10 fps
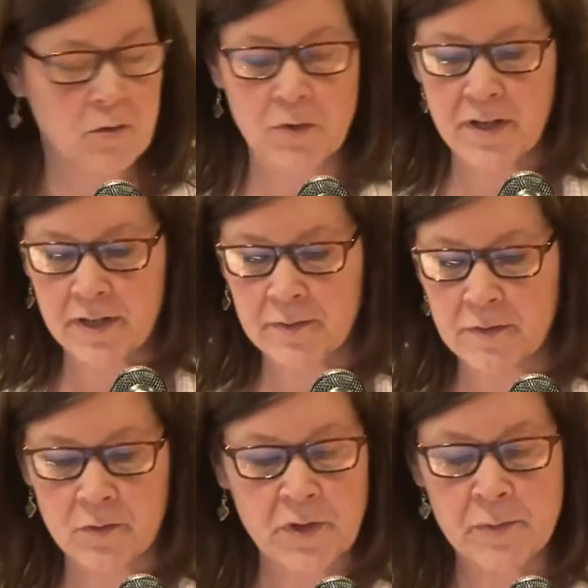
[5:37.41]

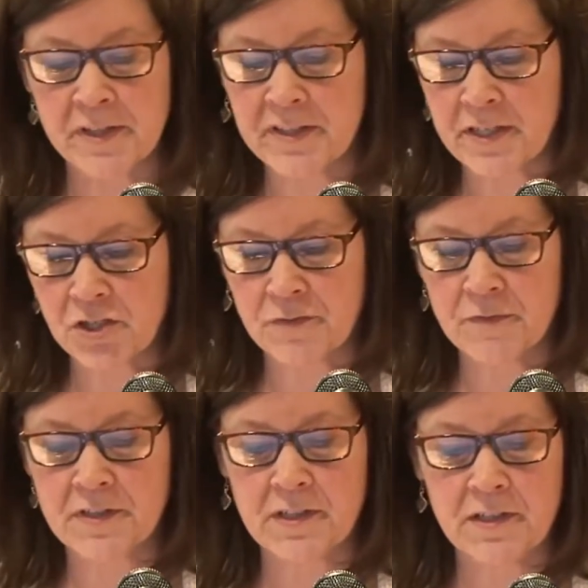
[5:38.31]
rehabilitation
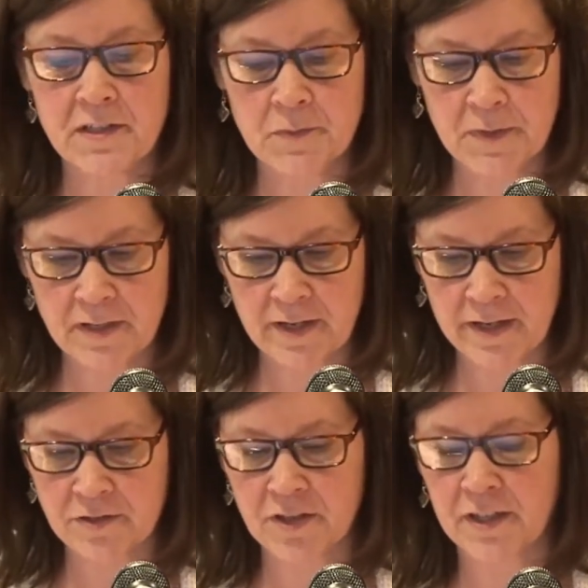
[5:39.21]
facilities,
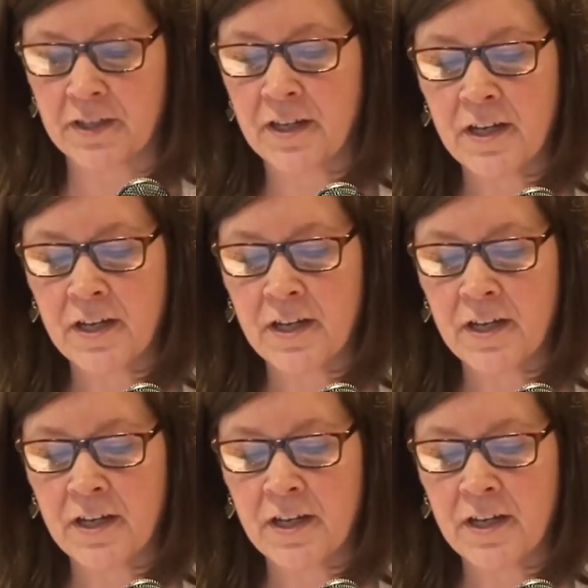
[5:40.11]
pediatric,